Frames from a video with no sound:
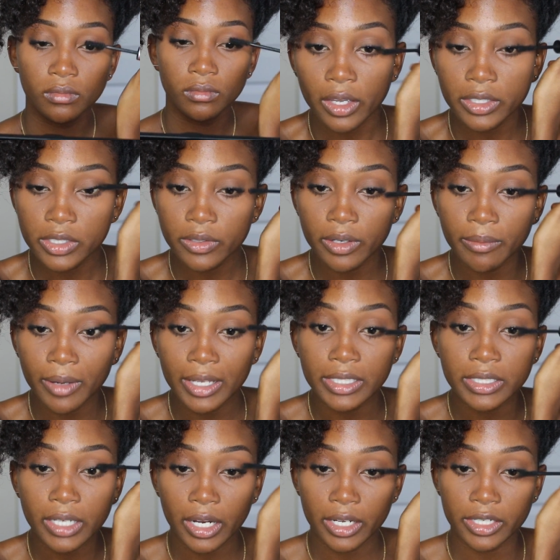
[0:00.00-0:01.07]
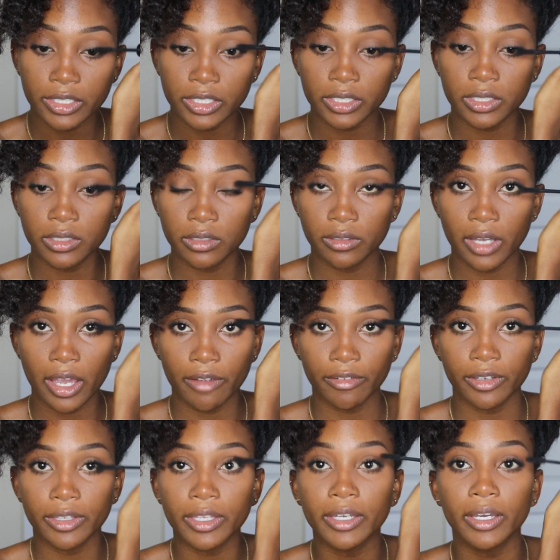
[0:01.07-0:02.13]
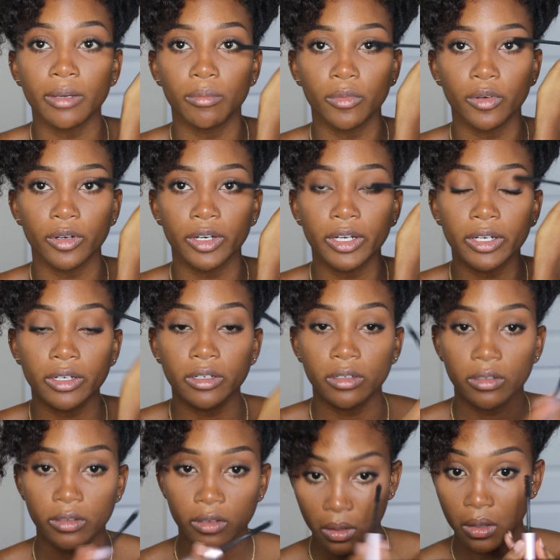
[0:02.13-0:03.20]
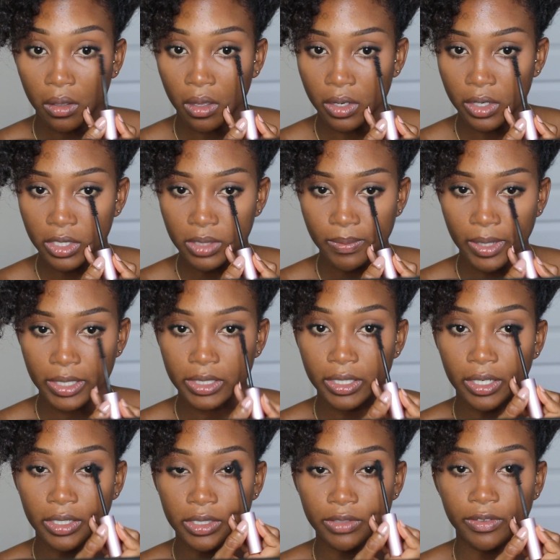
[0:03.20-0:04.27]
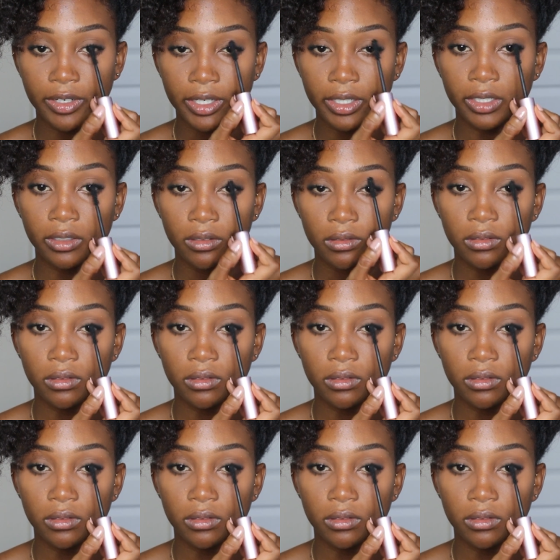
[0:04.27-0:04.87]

I swear mascara just do everything and more. And this mascara is very good.